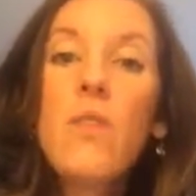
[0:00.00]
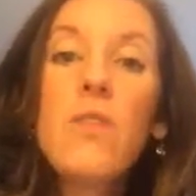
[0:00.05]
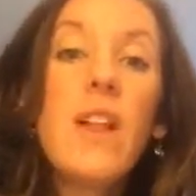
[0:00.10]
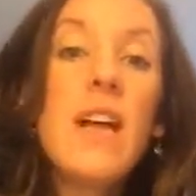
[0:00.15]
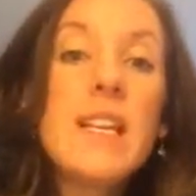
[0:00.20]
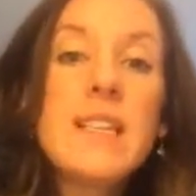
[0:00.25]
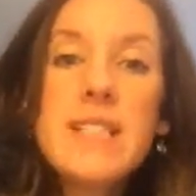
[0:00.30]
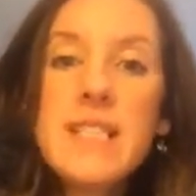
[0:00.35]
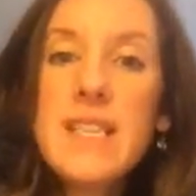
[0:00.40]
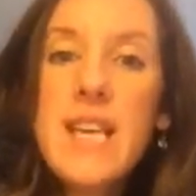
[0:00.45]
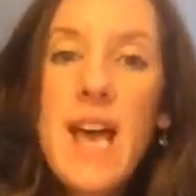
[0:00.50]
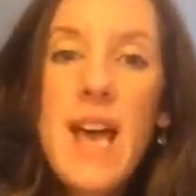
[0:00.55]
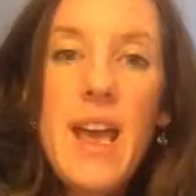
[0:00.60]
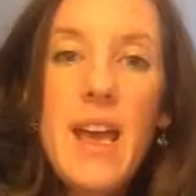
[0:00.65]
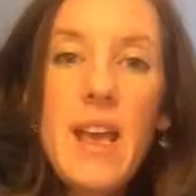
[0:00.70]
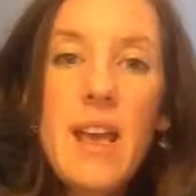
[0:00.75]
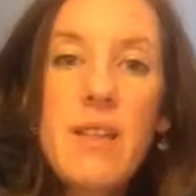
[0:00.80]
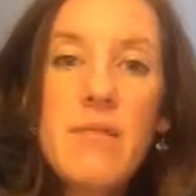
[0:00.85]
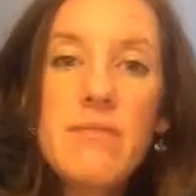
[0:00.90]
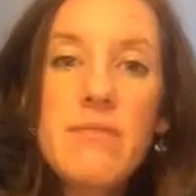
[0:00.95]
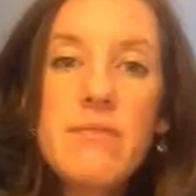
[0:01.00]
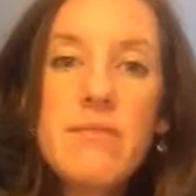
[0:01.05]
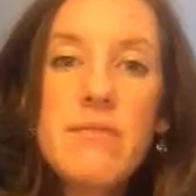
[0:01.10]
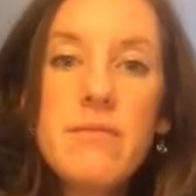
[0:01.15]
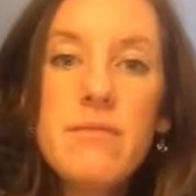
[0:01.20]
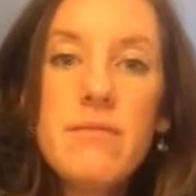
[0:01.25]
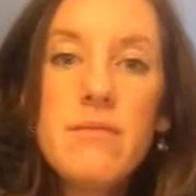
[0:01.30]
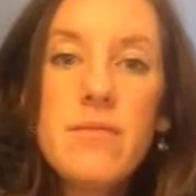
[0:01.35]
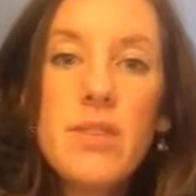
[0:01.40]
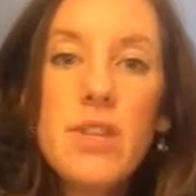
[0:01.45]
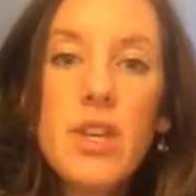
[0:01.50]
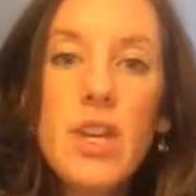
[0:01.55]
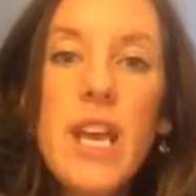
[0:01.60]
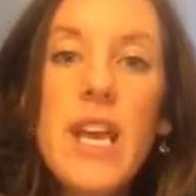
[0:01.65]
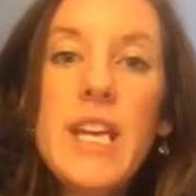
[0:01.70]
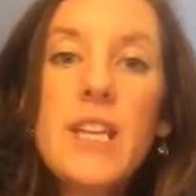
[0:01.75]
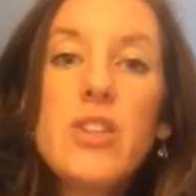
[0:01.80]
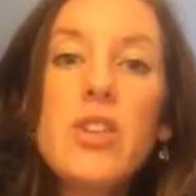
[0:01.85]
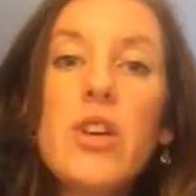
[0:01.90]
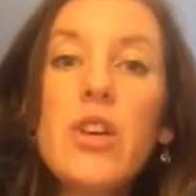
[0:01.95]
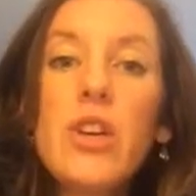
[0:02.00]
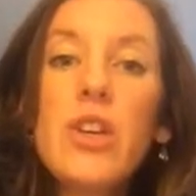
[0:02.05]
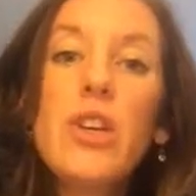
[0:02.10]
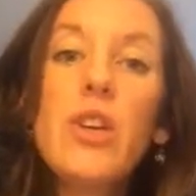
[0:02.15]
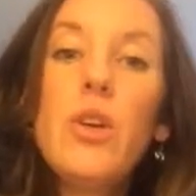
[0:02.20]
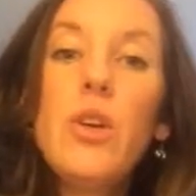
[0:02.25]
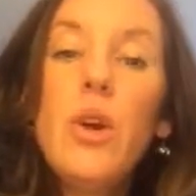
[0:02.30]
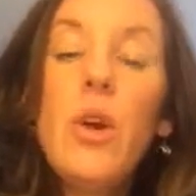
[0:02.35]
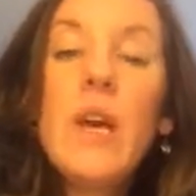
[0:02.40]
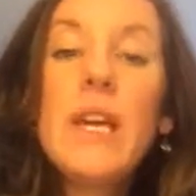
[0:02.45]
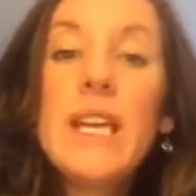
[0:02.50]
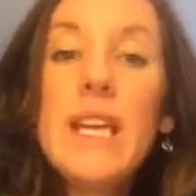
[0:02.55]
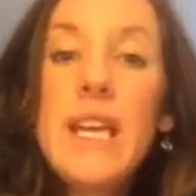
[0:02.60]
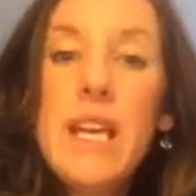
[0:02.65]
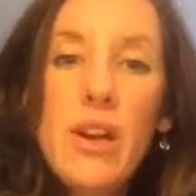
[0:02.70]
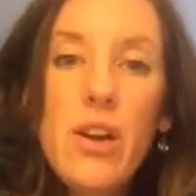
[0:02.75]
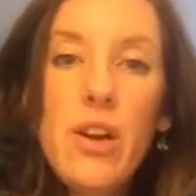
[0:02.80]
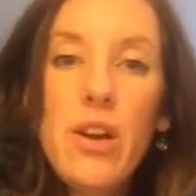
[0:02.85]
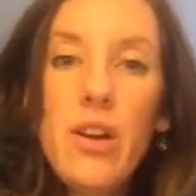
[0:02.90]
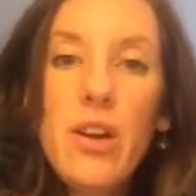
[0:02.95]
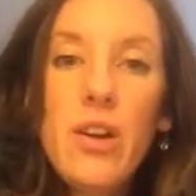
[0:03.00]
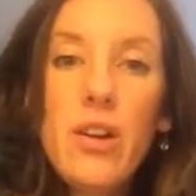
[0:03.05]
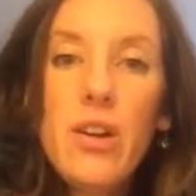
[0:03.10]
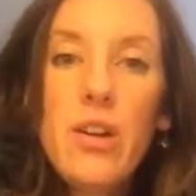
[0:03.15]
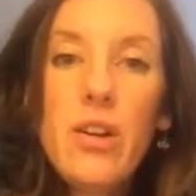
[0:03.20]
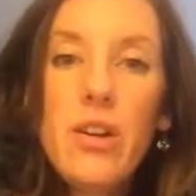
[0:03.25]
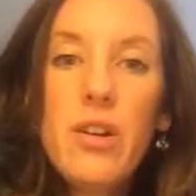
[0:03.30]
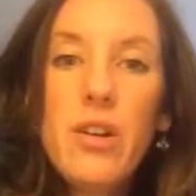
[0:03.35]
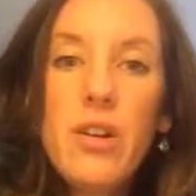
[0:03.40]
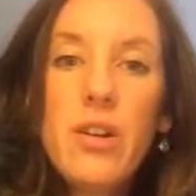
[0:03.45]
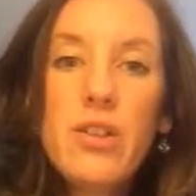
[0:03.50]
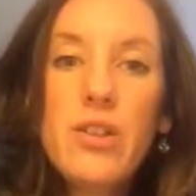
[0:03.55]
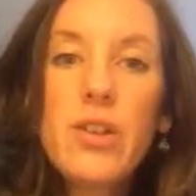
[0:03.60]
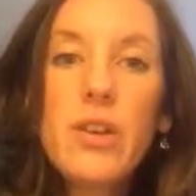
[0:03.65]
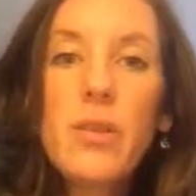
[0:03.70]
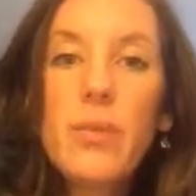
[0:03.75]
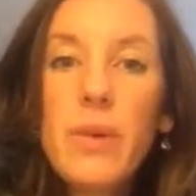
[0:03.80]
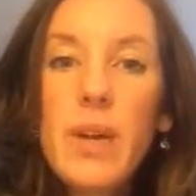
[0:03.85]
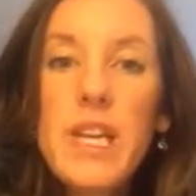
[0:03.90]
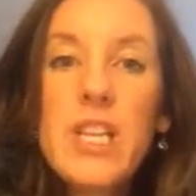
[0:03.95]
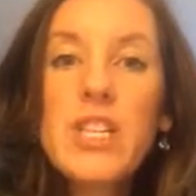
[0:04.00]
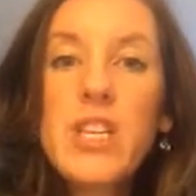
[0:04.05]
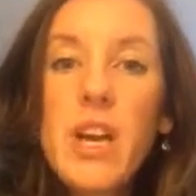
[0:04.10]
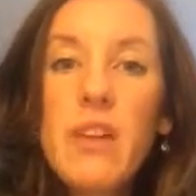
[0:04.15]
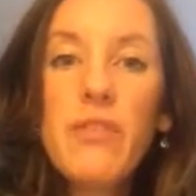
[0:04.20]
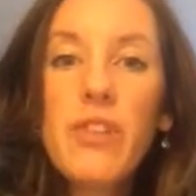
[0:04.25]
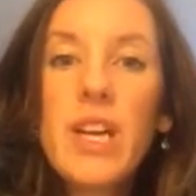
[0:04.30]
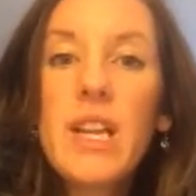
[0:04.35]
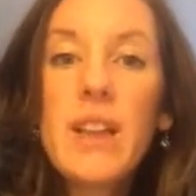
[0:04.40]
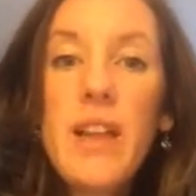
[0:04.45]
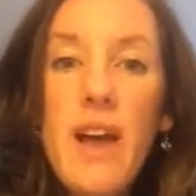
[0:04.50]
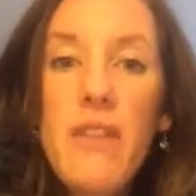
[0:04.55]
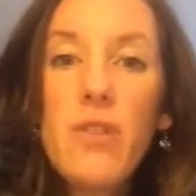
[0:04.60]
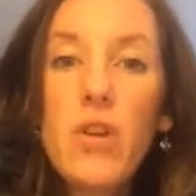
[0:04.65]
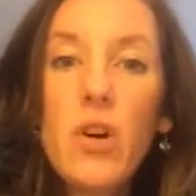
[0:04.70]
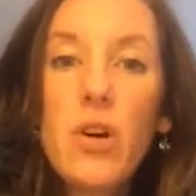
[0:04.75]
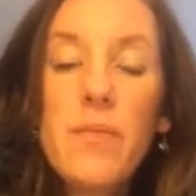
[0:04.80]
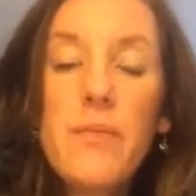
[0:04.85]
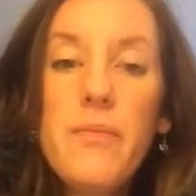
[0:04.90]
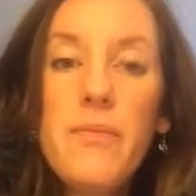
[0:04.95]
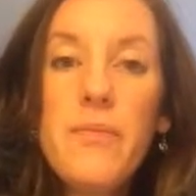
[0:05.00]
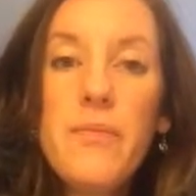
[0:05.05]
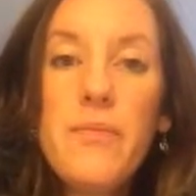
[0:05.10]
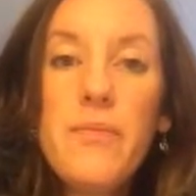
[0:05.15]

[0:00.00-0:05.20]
Let's say it took you a year to reach every level.